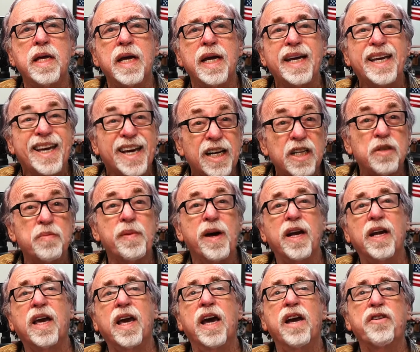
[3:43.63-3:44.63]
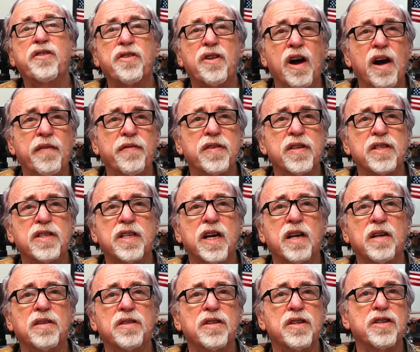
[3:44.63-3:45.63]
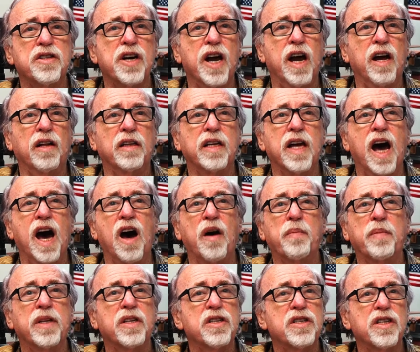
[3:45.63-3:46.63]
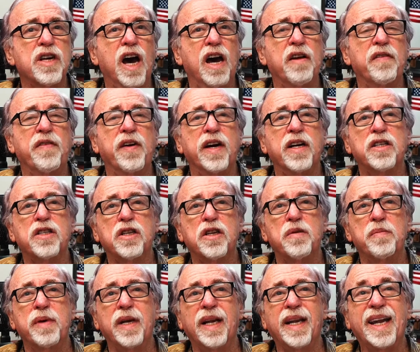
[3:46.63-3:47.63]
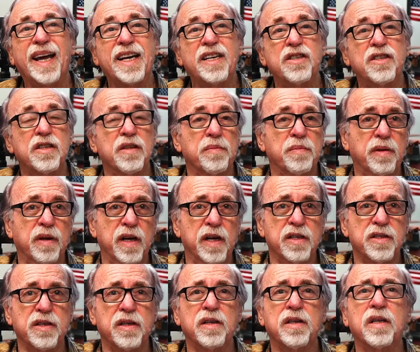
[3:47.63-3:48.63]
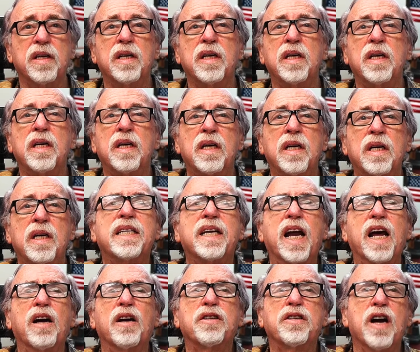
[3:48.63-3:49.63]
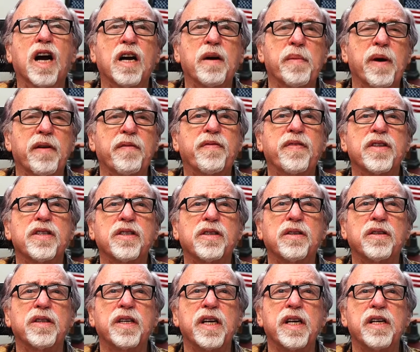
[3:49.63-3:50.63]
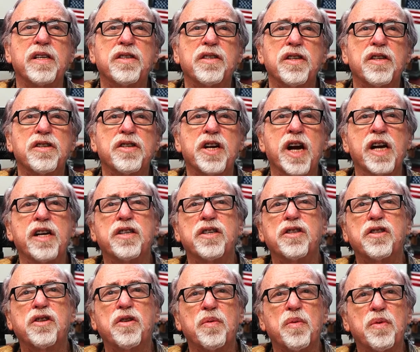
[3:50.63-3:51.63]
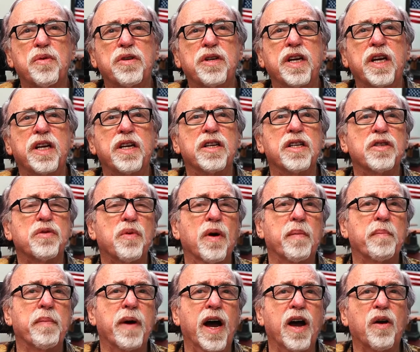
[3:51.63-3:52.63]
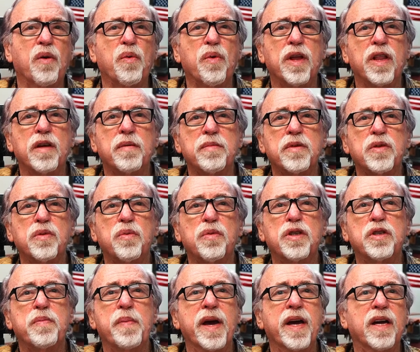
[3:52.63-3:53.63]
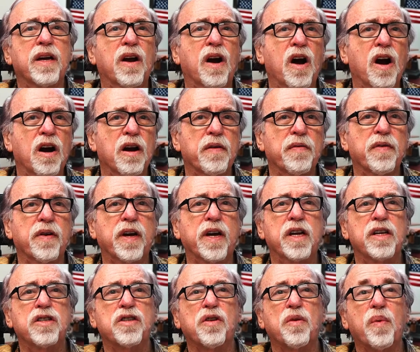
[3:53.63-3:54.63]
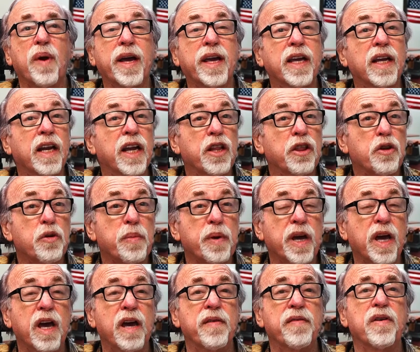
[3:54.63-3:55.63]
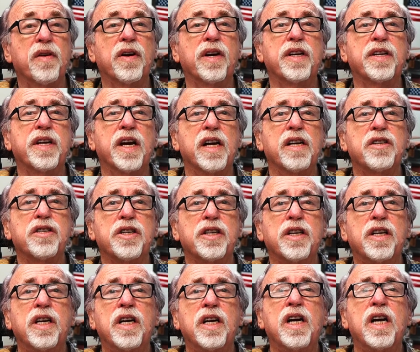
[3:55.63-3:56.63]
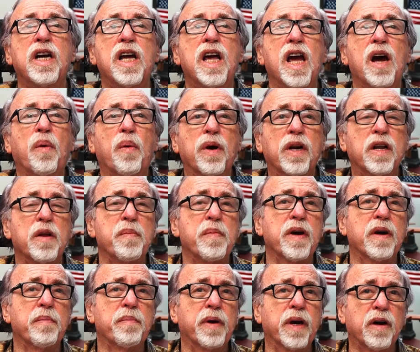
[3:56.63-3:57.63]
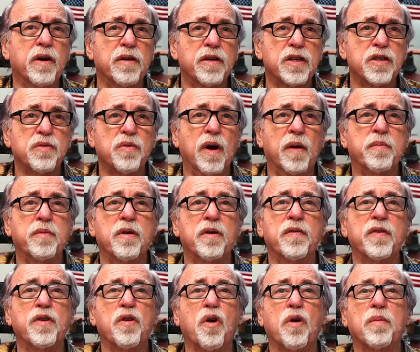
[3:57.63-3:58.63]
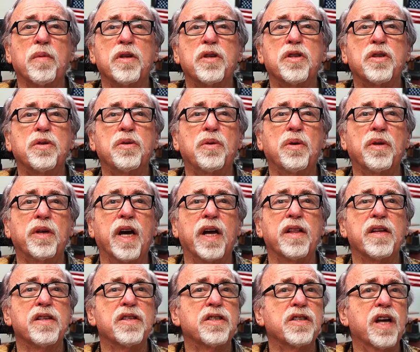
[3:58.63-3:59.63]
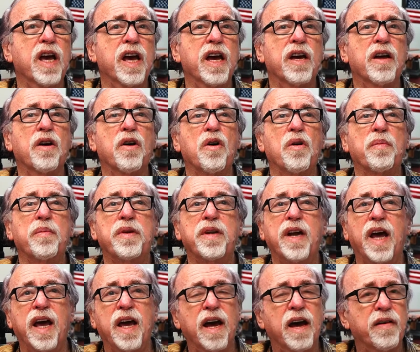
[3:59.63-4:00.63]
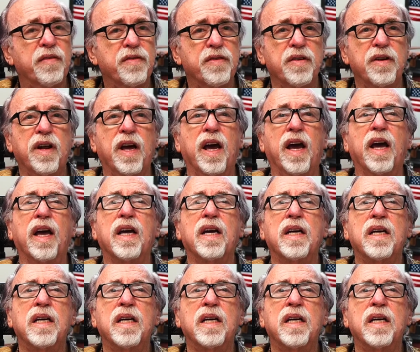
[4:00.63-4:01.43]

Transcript: Yes, medication often settles a child down, but the side effects can be less than pleasant. Today I'll talk about physical needs. Changes to routine disrupt biorhythms, which make it harder for kids to regulate their behavior and attention. And what can be a bigger disruptor of a normal school day than staying at home day after day?